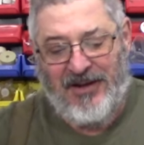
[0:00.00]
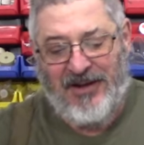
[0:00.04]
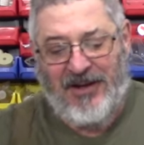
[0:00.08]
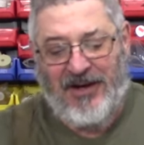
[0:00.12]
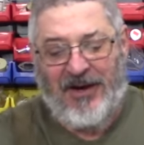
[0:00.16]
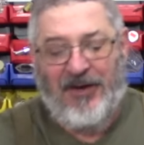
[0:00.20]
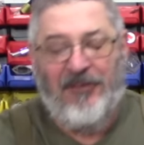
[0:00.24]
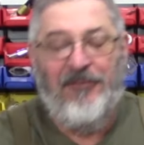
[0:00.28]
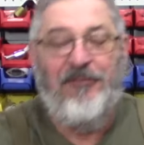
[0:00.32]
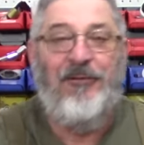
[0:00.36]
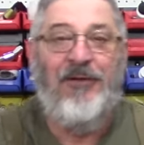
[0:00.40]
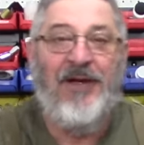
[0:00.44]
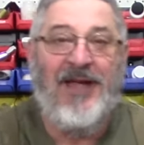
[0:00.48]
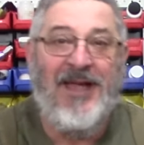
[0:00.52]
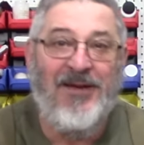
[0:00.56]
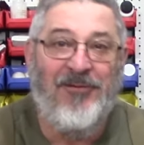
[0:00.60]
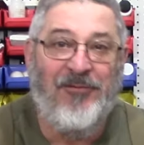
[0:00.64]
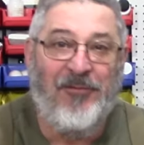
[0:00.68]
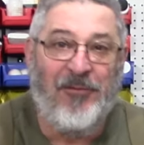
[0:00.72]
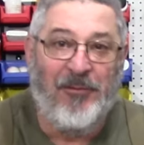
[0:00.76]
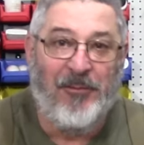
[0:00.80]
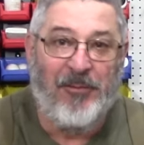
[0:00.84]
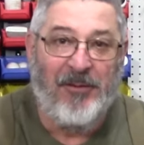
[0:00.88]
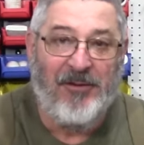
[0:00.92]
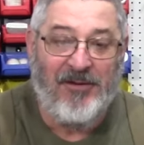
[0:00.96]
a
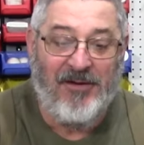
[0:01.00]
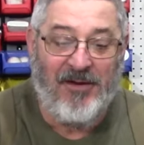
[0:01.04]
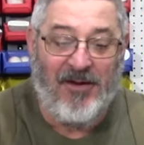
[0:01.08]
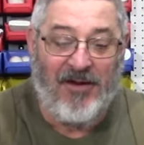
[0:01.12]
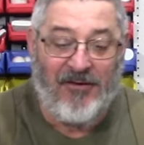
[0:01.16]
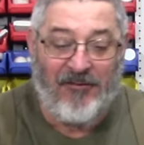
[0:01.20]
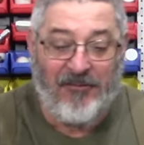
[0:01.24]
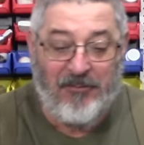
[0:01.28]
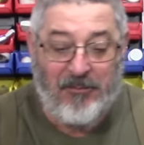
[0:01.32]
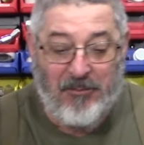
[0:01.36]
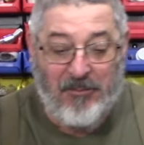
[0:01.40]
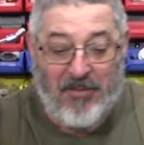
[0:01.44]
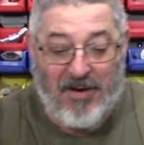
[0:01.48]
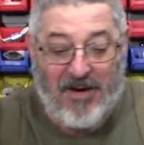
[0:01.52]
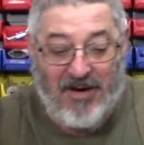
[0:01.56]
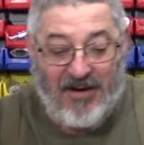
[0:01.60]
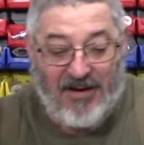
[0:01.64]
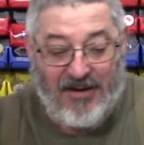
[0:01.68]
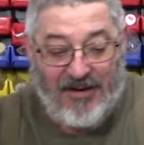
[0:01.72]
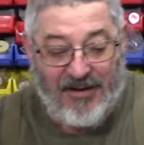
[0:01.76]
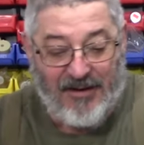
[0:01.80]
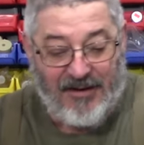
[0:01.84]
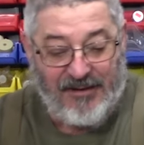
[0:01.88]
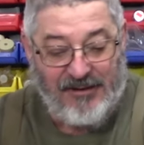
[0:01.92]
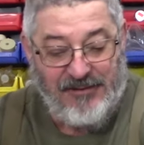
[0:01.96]
favorite of
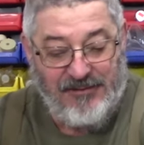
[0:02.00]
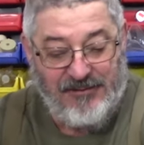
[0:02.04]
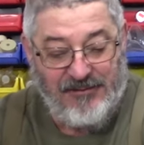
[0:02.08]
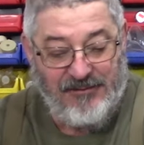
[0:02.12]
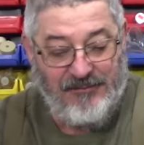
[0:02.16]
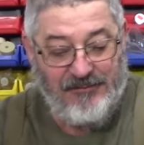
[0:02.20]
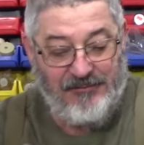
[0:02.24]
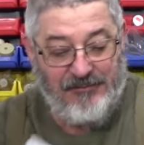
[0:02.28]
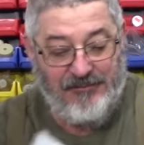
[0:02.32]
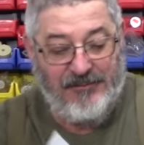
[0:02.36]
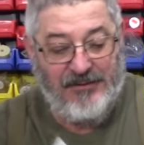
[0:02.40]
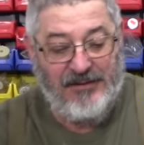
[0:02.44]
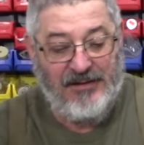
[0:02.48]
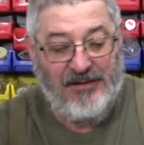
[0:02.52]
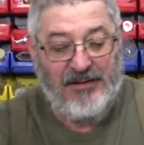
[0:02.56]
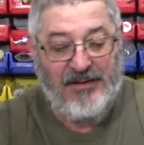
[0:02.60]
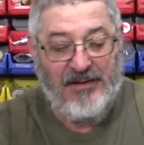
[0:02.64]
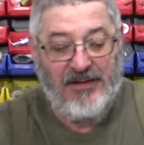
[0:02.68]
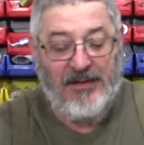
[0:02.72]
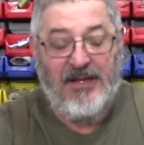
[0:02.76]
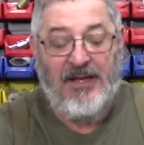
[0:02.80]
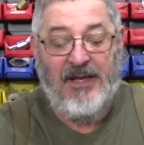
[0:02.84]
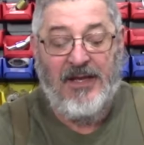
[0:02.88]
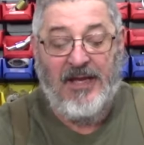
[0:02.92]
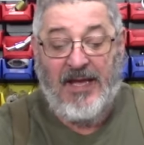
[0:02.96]
mine,
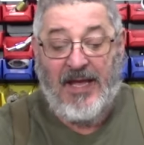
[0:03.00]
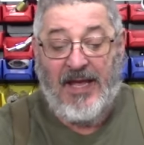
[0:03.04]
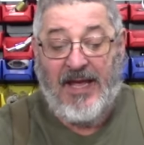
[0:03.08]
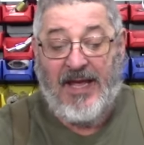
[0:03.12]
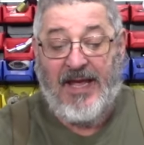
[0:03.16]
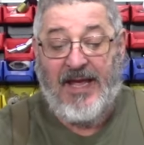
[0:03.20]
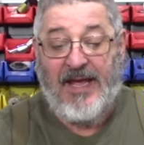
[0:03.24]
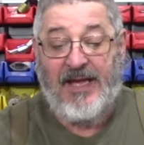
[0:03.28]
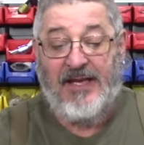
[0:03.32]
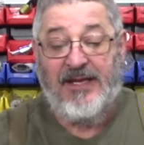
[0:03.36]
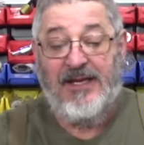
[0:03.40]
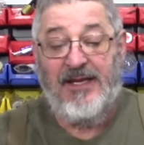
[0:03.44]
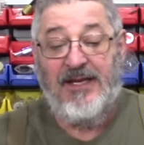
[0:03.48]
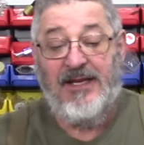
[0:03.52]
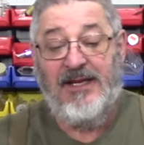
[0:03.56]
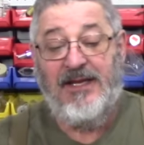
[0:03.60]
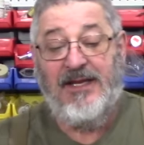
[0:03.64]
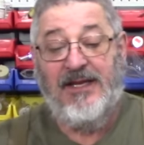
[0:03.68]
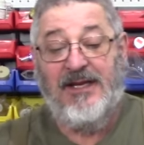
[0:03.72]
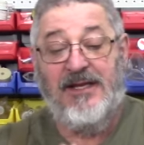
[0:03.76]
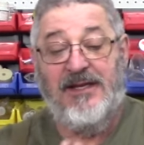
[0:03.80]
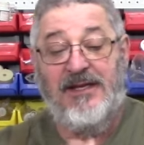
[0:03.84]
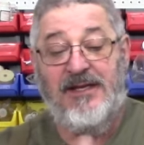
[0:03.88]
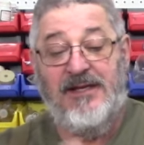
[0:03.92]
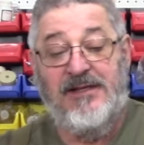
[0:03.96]
and it
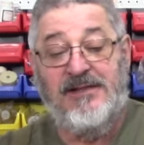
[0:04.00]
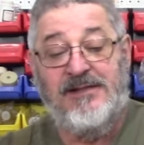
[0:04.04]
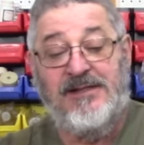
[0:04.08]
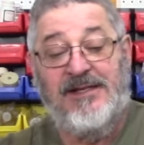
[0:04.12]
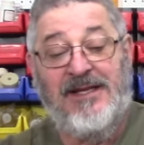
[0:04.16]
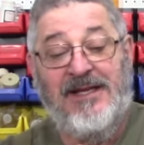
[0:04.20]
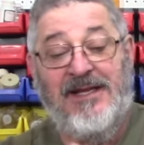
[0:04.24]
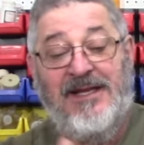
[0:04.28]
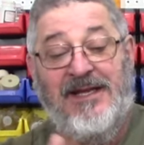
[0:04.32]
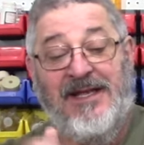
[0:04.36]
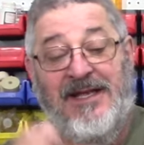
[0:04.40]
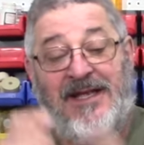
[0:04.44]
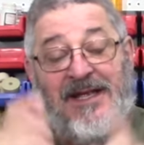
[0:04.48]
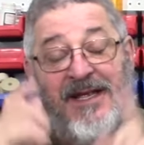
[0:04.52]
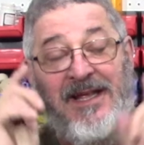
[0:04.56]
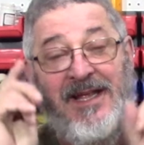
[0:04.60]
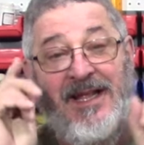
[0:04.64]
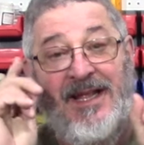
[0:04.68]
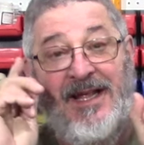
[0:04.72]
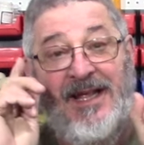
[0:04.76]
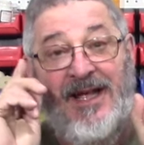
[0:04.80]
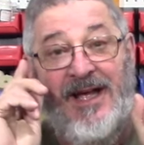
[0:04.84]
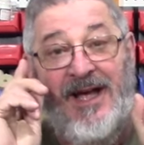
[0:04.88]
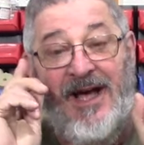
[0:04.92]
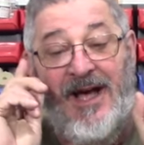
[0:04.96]
is
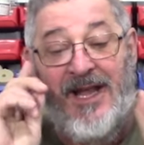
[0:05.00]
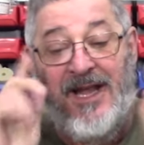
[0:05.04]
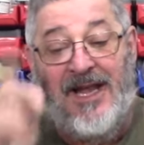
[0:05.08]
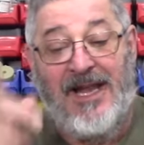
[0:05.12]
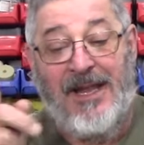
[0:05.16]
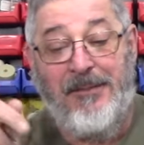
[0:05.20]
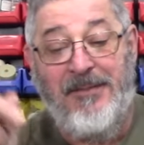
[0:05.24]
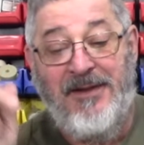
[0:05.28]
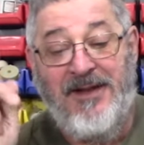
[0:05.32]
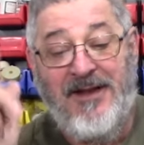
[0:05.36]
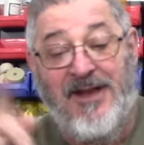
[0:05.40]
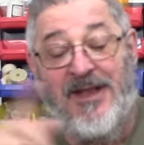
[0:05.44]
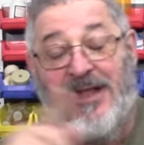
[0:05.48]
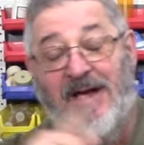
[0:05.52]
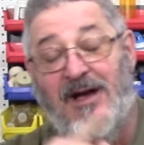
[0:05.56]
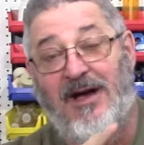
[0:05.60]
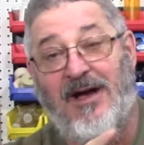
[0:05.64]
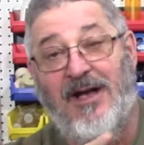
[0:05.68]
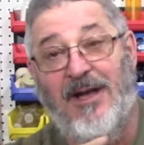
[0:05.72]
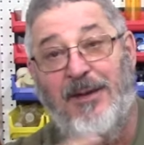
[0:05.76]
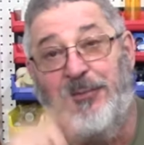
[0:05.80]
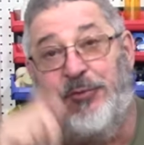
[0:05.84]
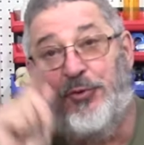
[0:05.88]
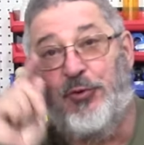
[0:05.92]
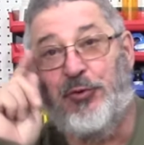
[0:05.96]
a lemon
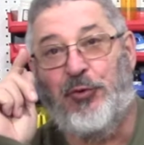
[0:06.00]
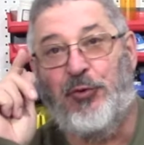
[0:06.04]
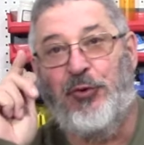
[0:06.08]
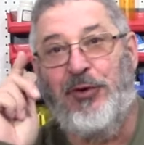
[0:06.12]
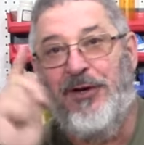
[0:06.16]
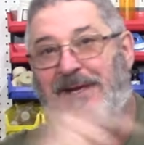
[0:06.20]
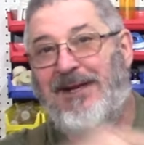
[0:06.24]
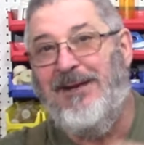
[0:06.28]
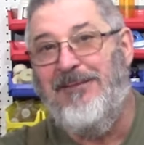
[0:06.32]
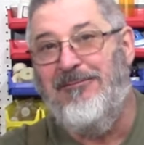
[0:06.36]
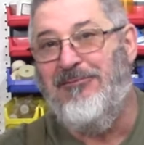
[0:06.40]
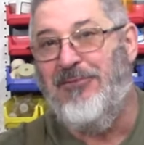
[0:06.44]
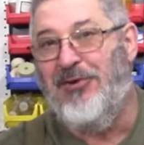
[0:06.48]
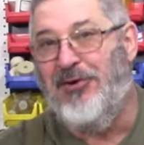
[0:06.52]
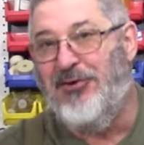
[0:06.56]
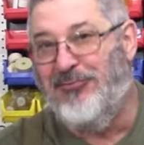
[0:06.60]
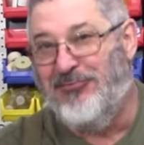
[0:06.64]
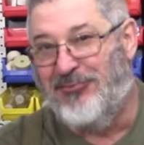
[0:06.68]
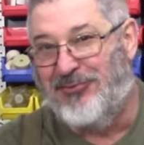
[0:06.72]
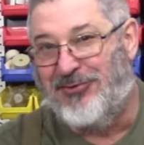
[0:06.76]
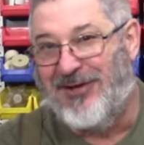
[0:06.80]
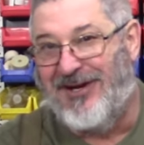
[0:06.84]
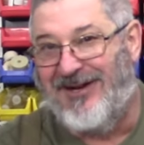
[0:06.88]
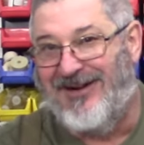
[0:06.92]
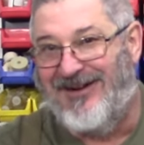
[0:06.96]
lime cream
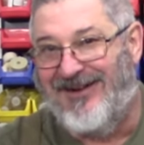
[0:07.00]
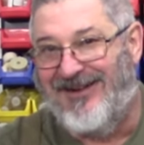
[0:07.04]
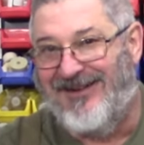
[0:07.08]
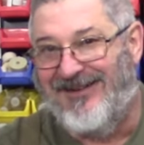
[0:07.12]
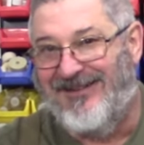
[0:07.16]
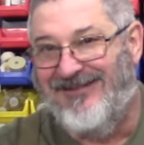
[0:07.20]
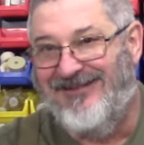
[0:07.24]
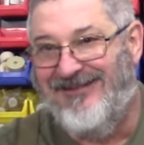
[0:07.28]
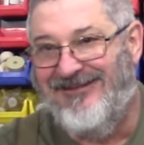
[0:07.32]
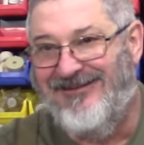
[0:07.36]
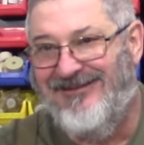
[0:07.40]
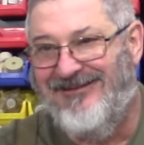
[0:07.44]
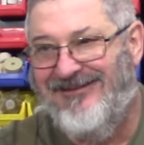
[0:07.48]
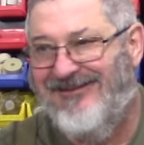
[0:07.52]
moonshine.